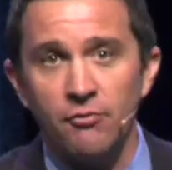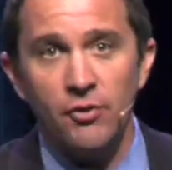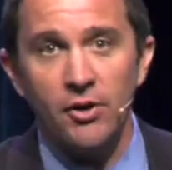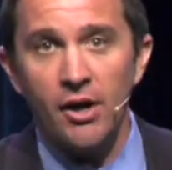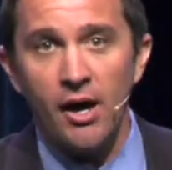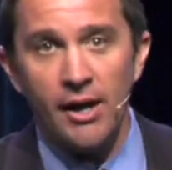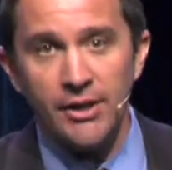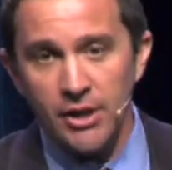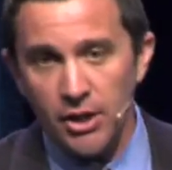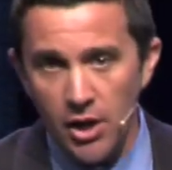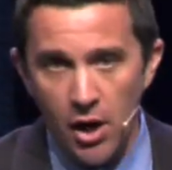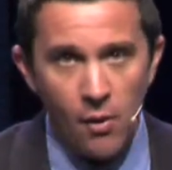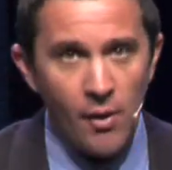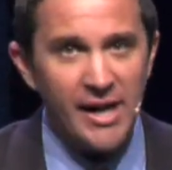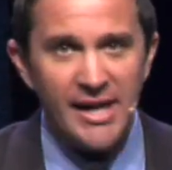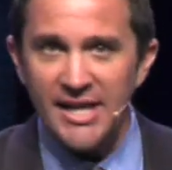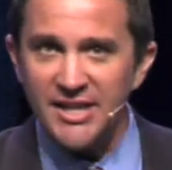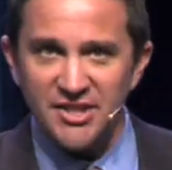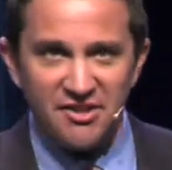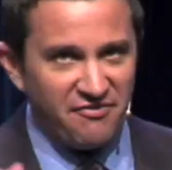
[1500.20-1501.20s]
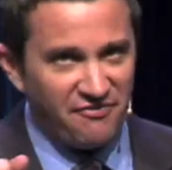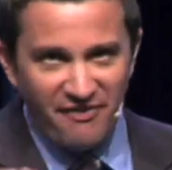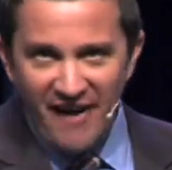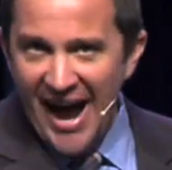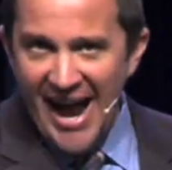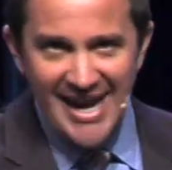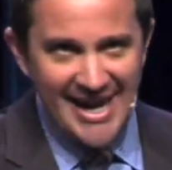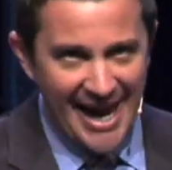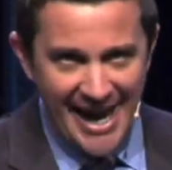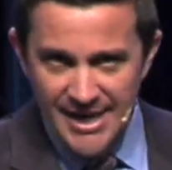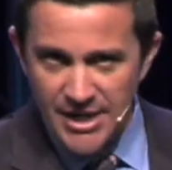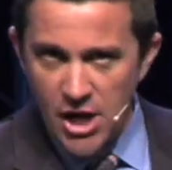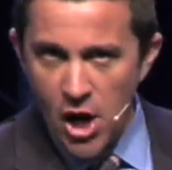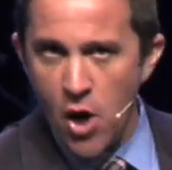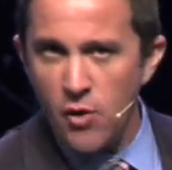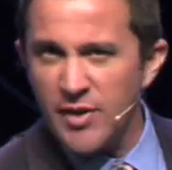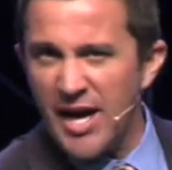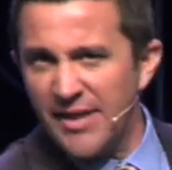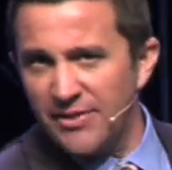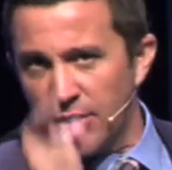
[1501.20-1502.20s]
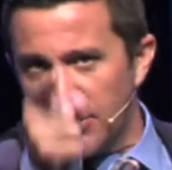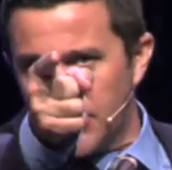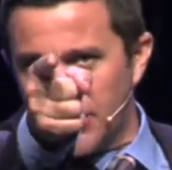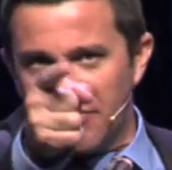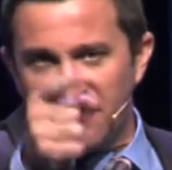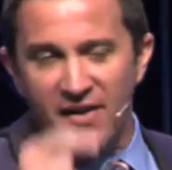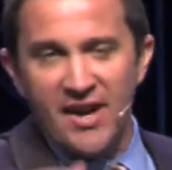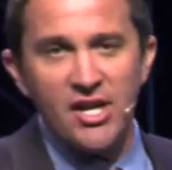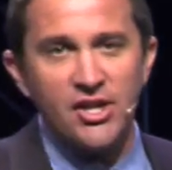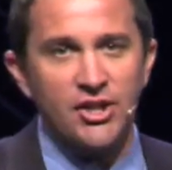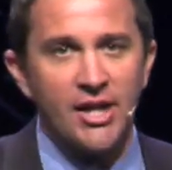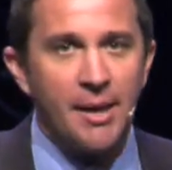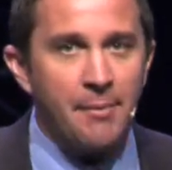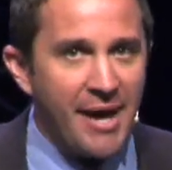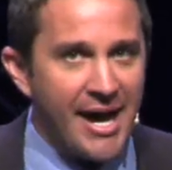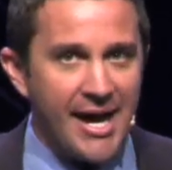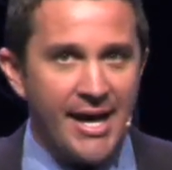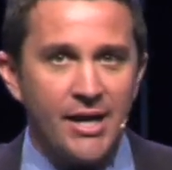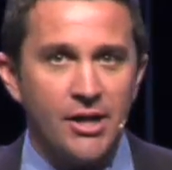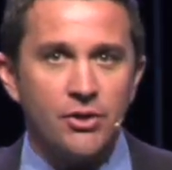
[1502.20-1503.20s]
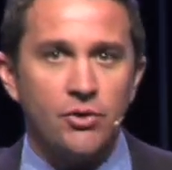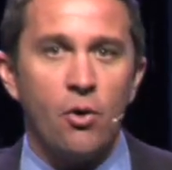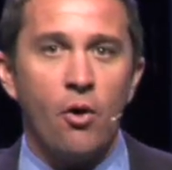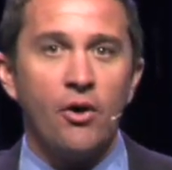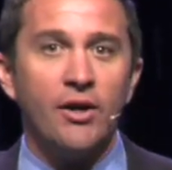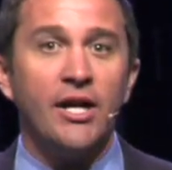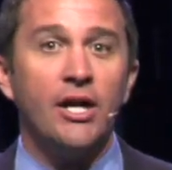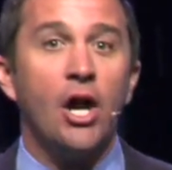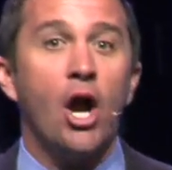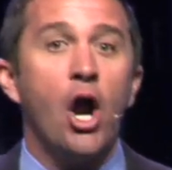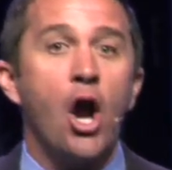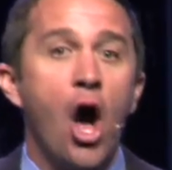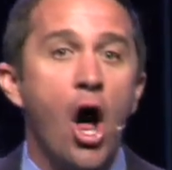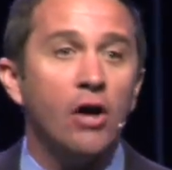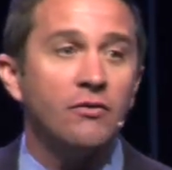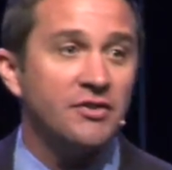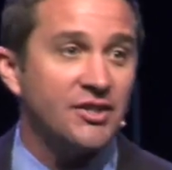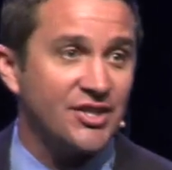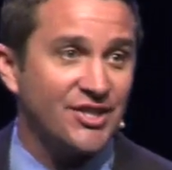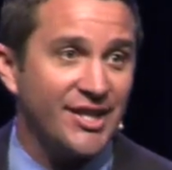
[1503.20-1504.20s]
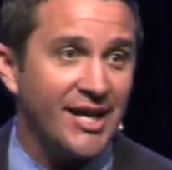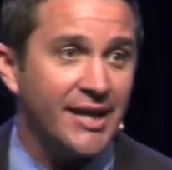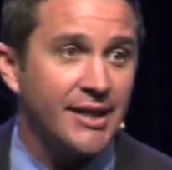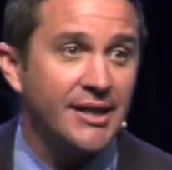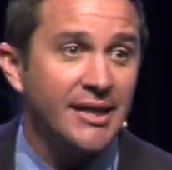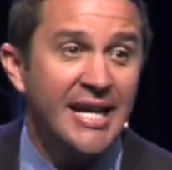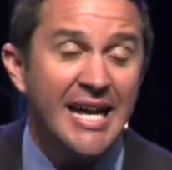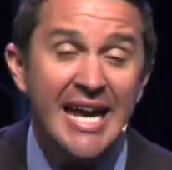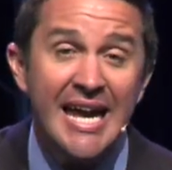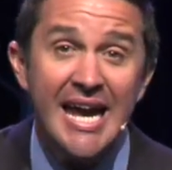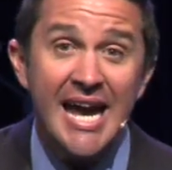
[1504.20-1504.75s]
have we gone, you know what, it's a fight, I know that, there's a finish line, I'm headed toward it, and all of a sudden,